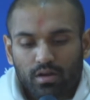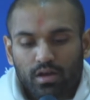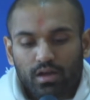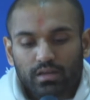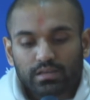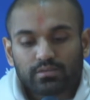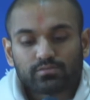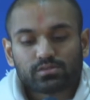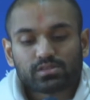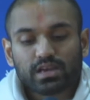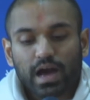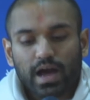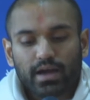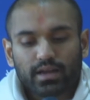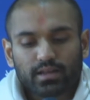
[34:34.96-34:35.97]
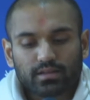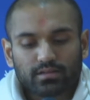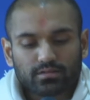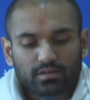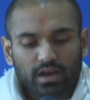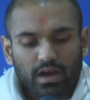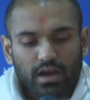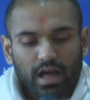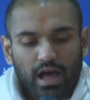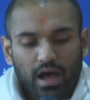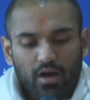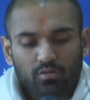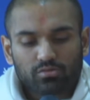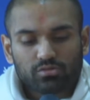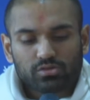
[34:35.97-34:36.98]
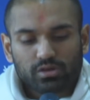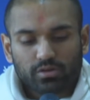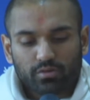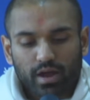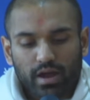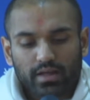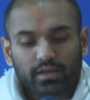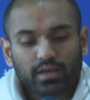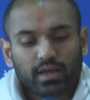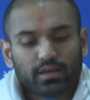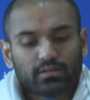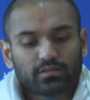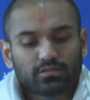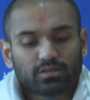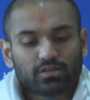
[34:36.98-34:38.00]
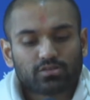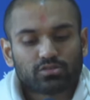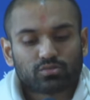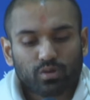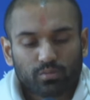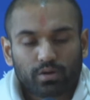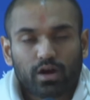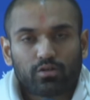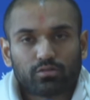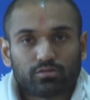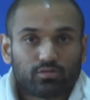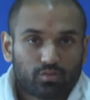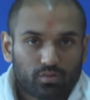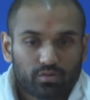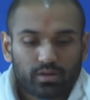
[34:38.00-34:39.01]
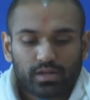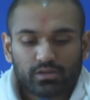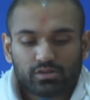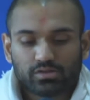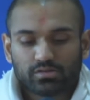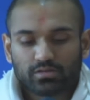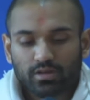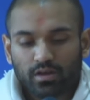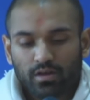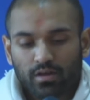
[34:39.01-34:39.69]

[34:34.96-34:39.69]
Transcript: gives guidance on how to eradicate such swabhavs or natures,